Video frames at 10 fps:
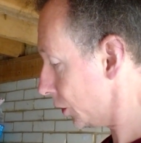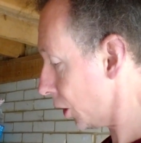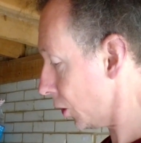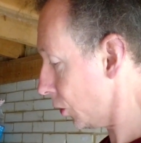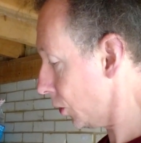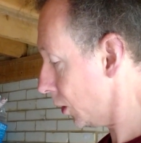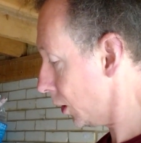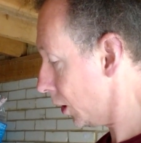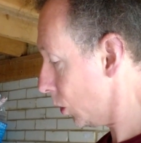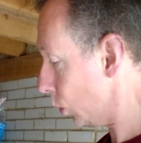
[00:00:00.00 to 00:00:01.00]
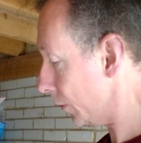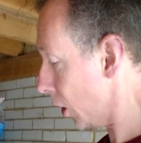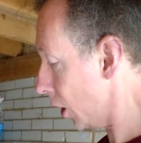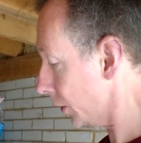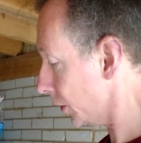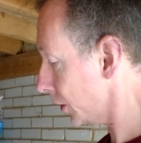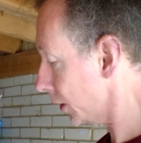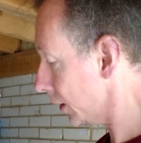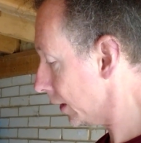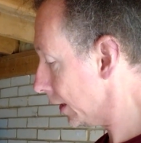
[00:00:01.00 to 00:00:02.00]
So we've got
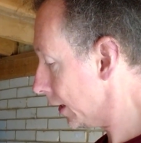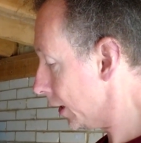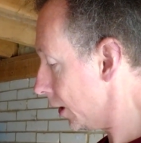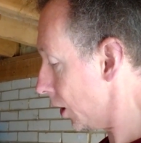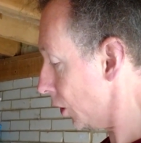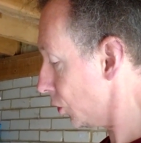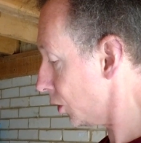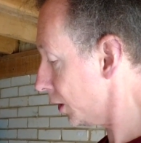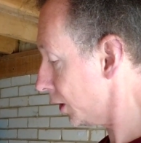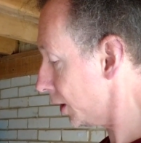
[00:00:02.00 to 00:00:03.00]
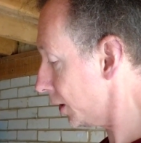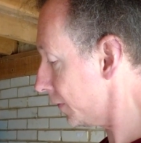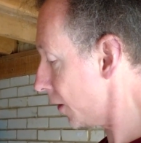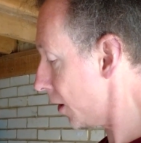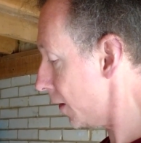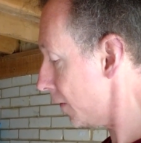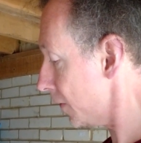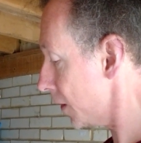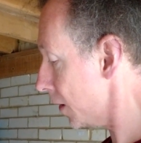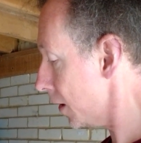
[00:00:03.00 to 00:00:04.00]
165
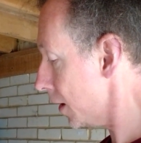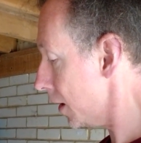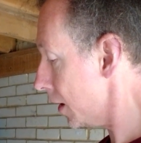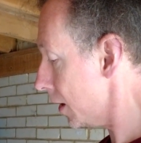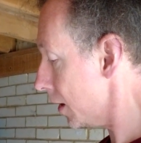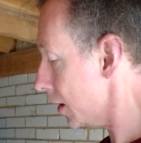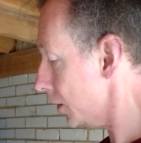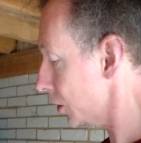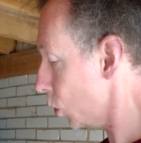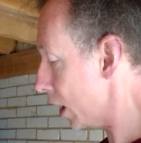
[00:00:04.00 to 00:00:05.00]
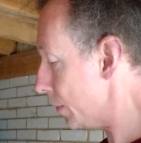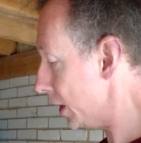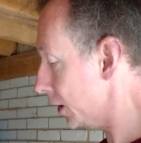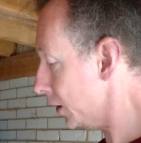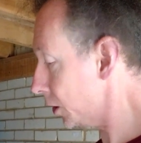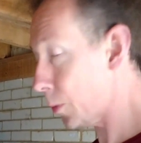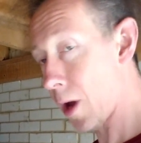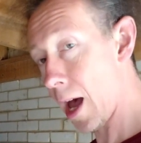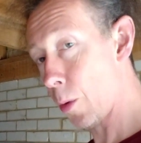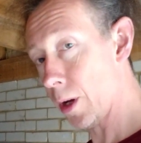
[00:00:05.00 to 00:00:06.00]
square meters
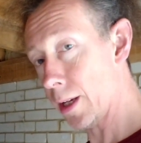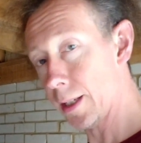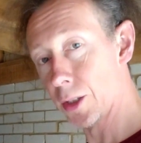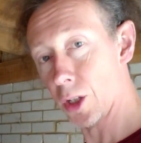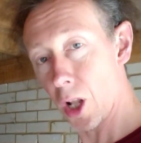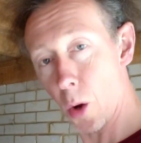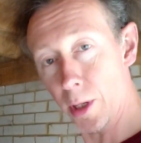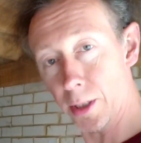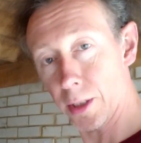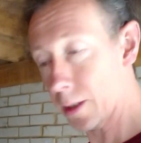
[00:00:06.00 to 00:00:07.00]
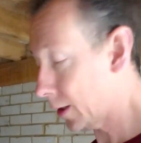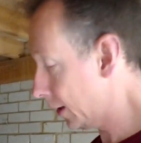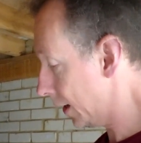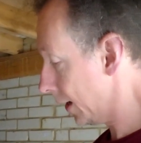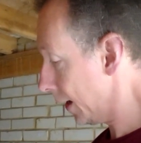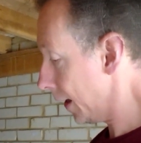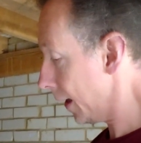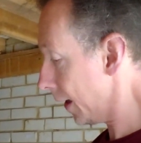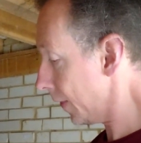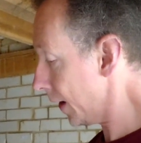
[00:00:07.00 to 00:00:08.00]
per hour is the lowest
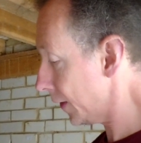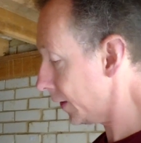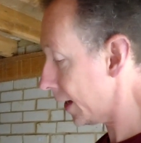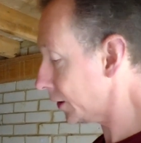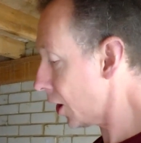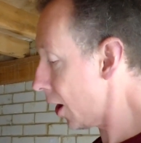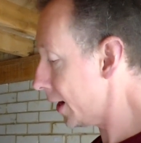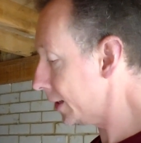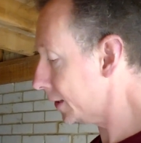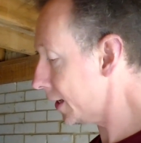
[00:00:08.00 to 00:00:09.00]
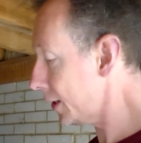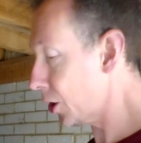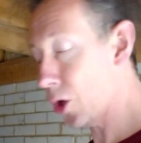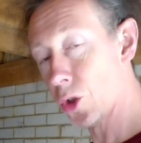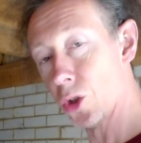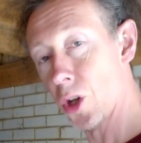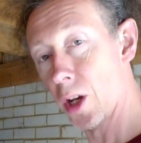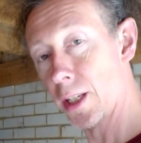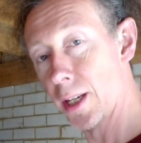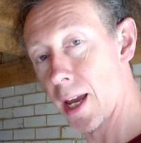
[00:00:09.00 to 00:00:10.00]
and then the next highest is
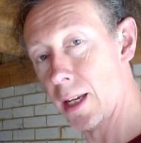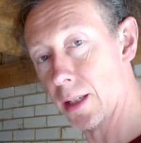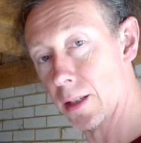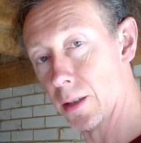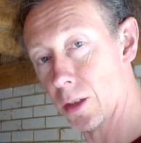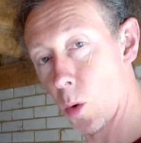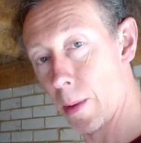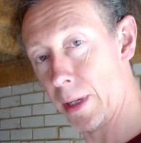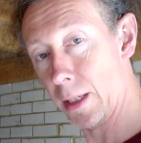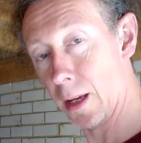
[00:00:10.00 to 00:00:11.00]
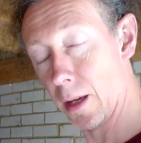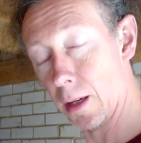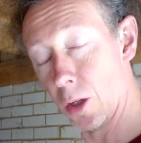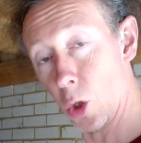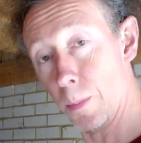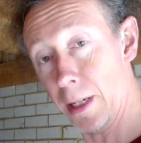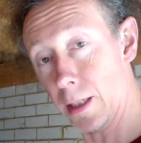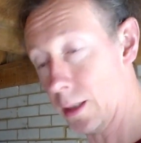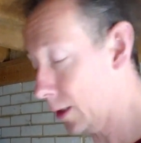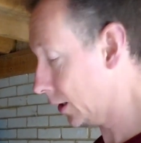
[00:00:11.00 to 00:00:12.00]
198 square meter, uh, cube
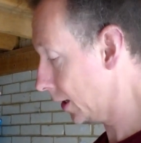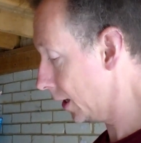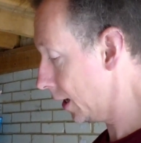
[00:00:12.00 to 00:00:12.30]
meters